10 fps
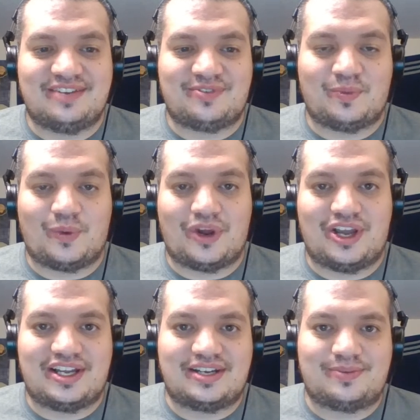of a
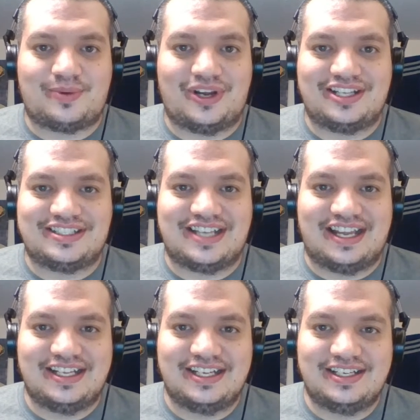raw
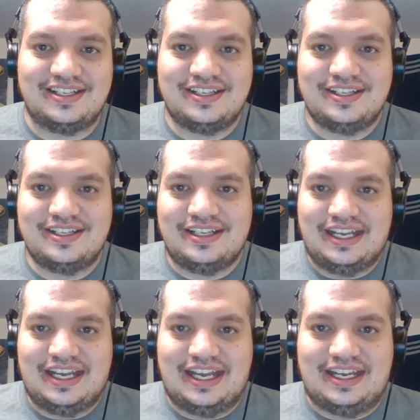talent,
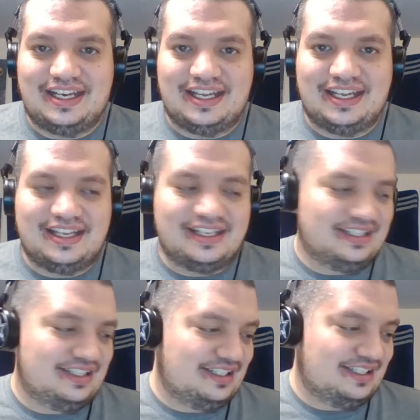and
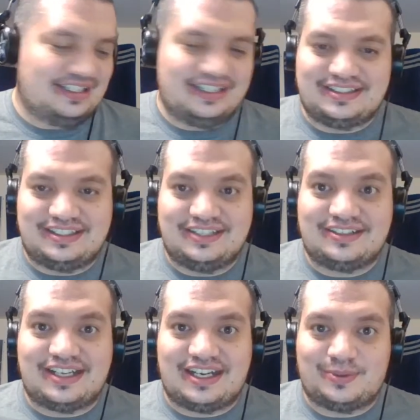he's still
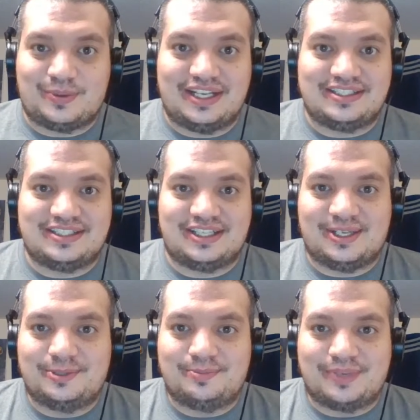got a ways to
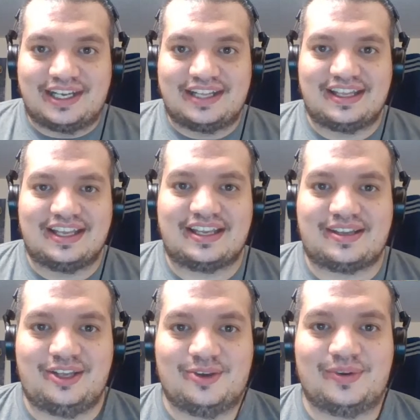go, but I think,
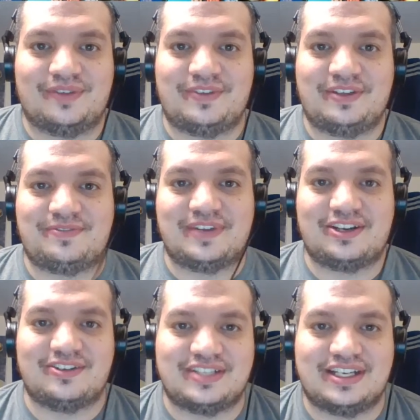you know, if he
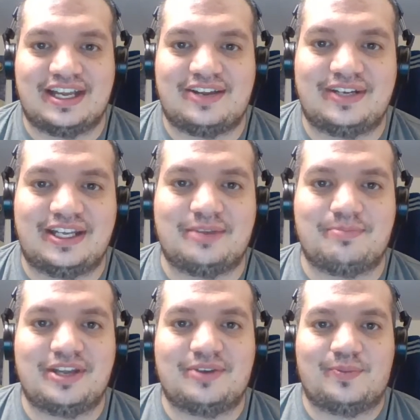figures it out, he could
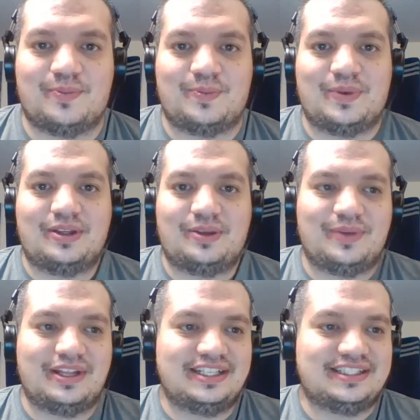be a really,
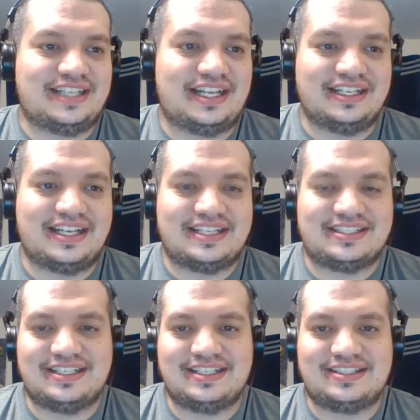really solid
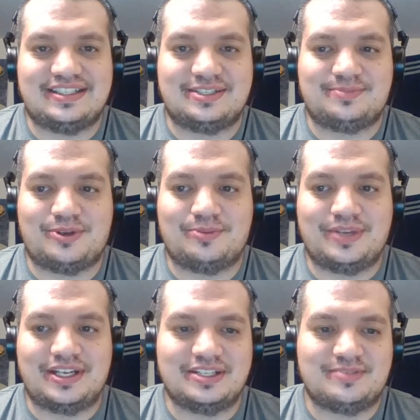asset to this
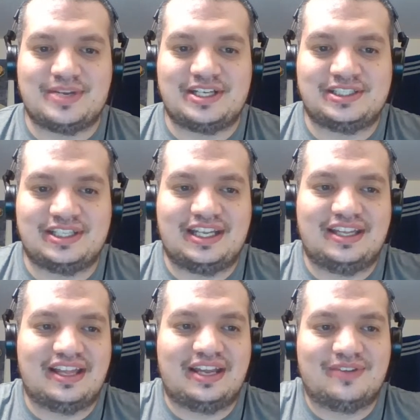bullpen, especially
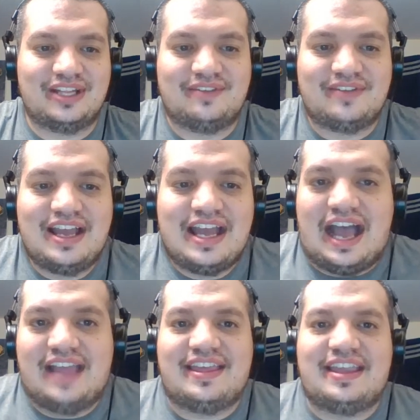in late relief.
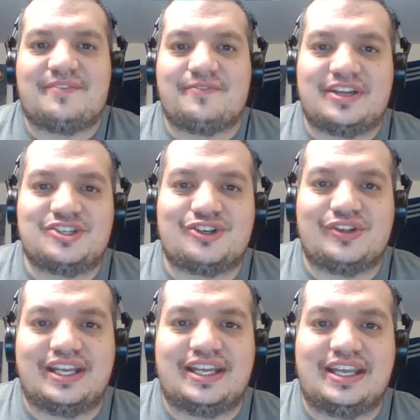I think
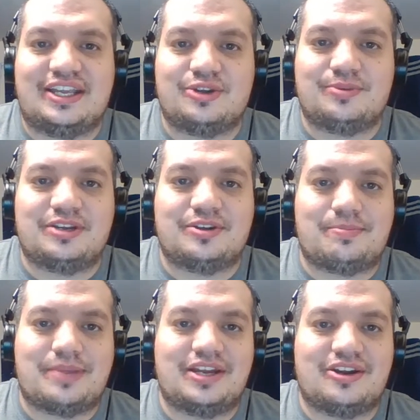eventually he could end up
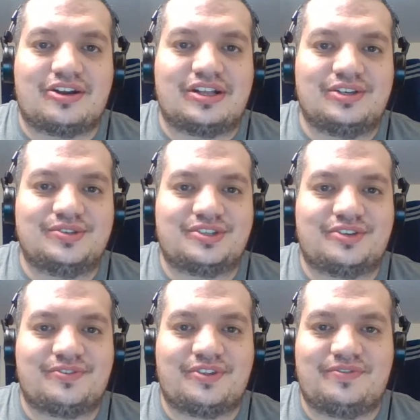being our
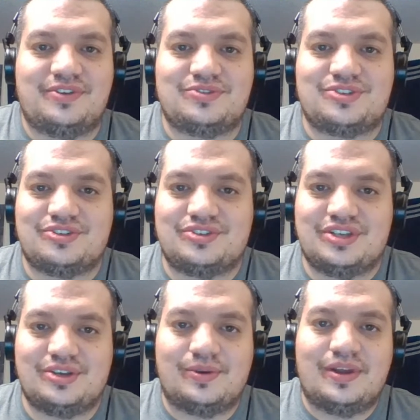closer for the future,
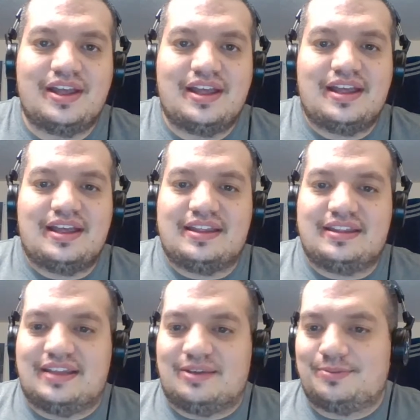so
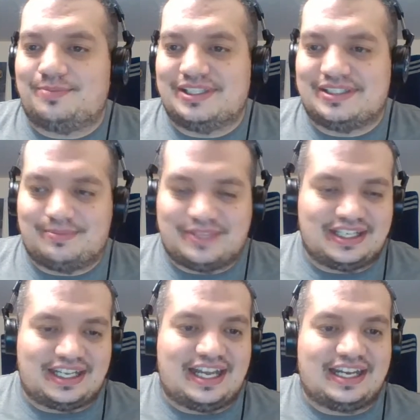that would be something
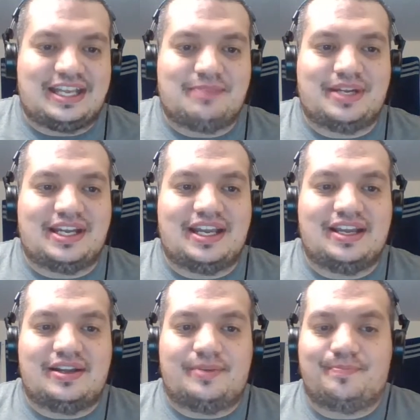to kind of keep an eye
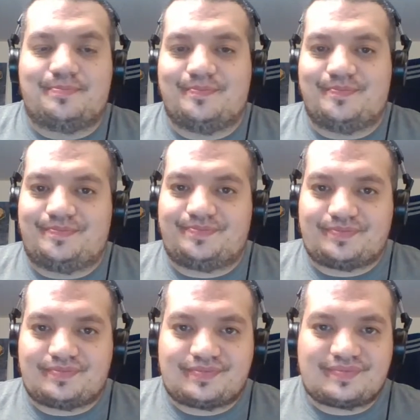on.
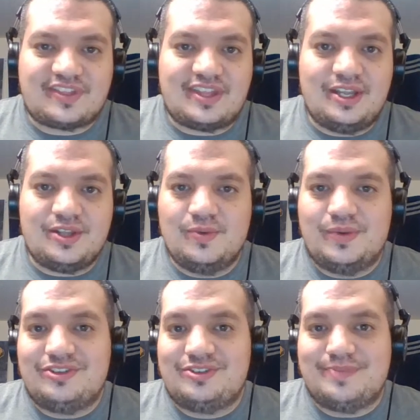
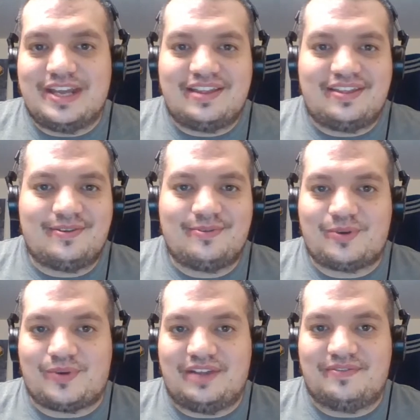Will Smith,
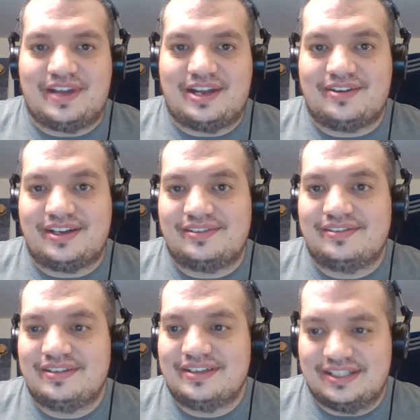great veteran.
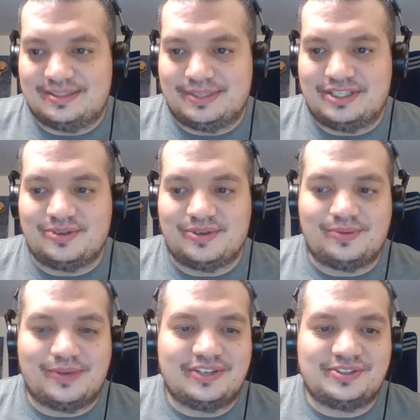He's been
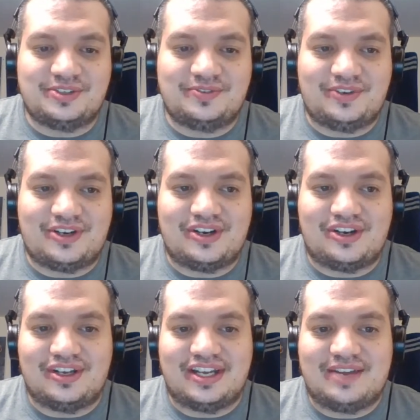doing well so far
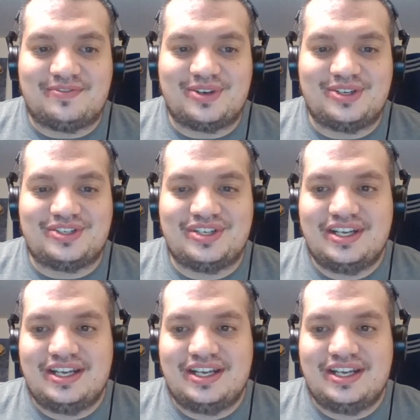on average.